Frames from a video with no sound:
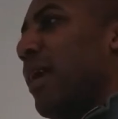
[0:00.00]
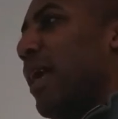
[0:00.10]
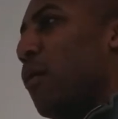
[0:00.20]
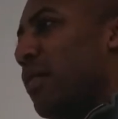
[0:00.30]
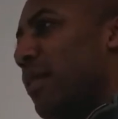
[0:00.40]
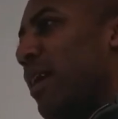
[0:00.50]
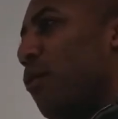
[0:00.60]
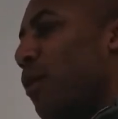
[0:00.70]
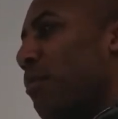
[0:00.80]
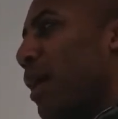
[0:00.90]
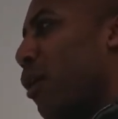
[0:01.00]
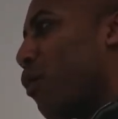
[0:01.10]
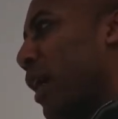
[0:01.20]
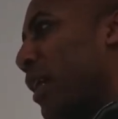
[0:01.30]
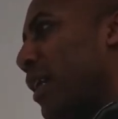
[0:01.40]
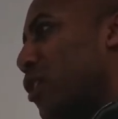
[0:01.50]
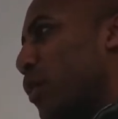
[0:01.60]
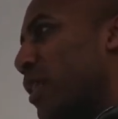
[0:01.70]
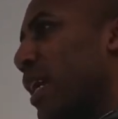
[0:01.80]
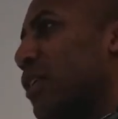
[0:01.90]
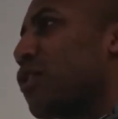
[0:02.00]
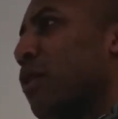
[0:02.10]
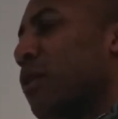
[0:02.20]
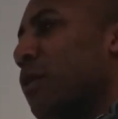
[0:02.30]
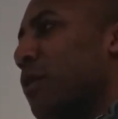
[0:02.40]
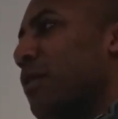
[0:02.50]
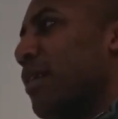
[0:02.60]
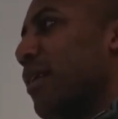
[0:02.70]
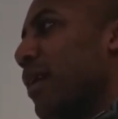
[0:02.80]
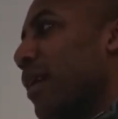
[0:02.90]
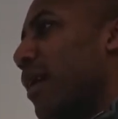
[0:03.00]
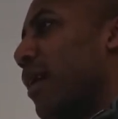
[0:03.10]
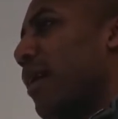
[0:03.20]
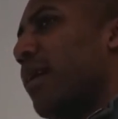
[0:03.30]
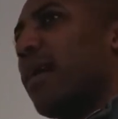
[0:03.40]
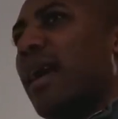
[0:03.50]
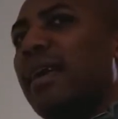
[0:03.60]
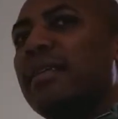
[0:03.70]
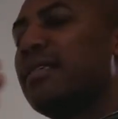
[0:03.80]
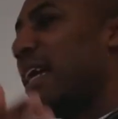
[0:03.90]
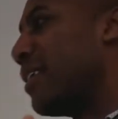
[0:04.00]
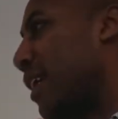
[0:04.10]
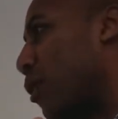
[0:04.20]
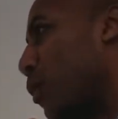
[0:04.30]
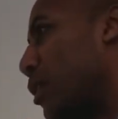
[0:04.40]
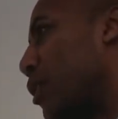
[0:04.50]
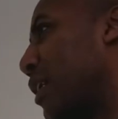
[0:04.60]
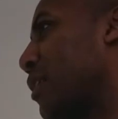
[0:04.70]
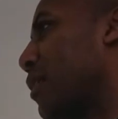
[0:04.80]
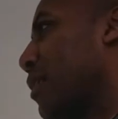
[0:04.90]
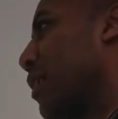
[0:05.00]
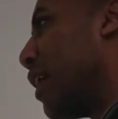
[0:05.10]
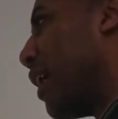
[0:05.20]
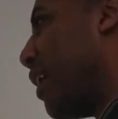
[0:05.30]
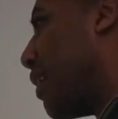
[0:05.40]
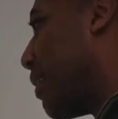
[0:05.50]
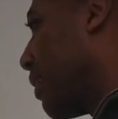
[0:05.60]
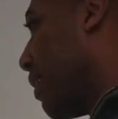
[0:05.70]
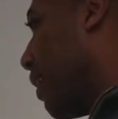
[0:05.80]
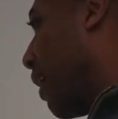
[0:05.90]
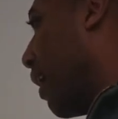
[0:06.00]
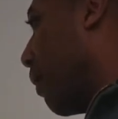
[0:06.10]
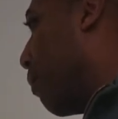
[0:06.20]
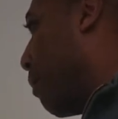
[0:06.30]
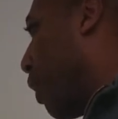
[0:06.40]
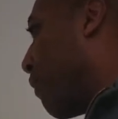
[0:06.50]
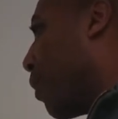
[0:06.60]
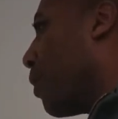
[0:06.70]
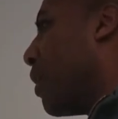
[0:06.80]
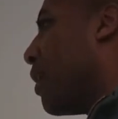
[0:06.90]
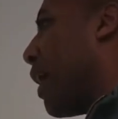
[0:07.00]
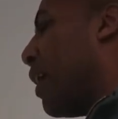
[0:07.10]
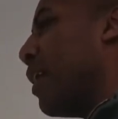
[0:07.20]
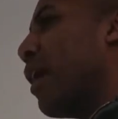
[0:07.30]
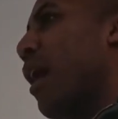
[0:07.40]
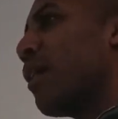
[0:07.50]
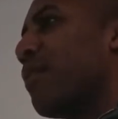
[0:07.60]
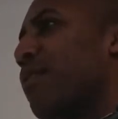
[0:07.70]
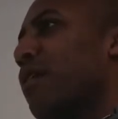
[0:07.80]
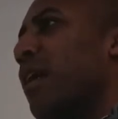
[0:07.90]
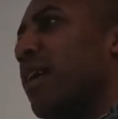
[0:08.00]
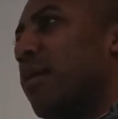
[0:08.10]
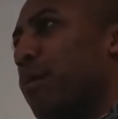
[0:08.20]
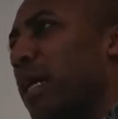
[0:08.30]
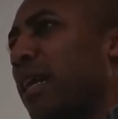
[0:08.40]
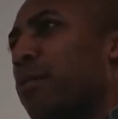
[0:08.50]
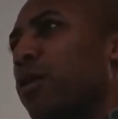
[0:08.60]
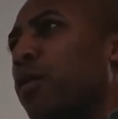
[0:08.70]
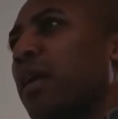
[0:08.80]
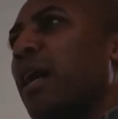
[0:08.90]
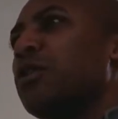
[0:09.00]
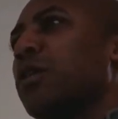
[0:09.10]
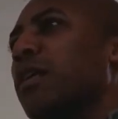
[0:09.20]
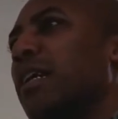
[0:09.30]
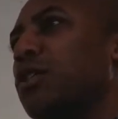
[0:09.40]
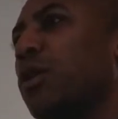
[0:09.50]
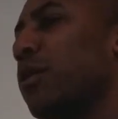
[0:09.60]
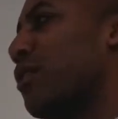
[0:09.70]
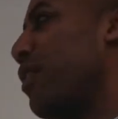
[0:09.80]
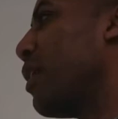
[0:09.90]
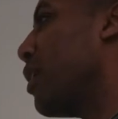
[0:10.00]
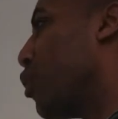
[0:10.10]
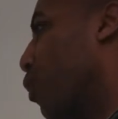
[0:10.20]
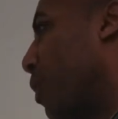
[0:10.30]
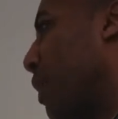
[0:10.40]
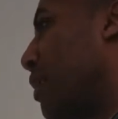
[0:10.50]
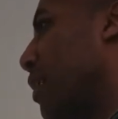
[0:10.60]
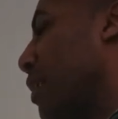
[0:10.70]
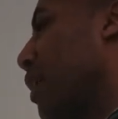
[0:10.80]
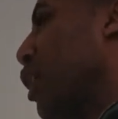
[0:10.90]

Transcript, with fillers: And within that one mile radius, within that circle, I hit Sandtown, Winchester, I hit uh, Mount Vernon, I hit Oliver, I hit my neighborhood, Old Goucher, I hit Charles Village, Remington,